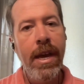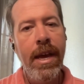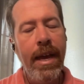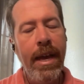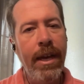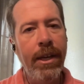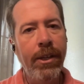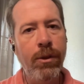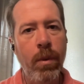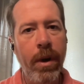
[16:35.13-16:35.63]

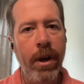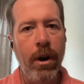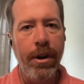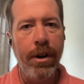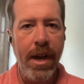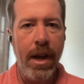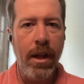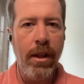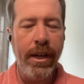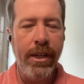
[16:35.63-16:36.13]
is when our
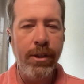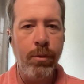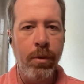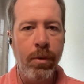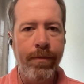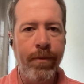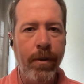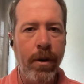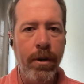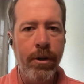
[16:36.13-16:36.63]
delegates
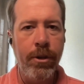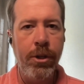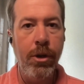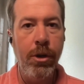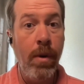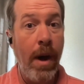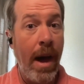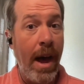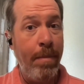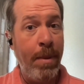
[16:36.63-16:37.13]
refer to
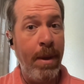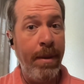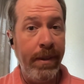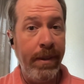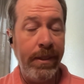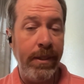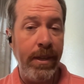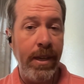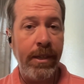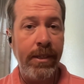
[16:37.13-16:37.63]

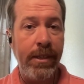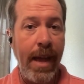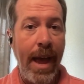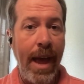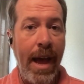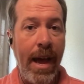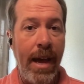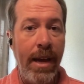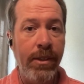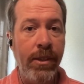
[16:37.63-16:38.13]
IPv6
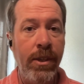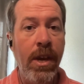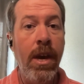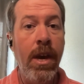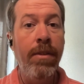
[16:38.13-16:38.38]
as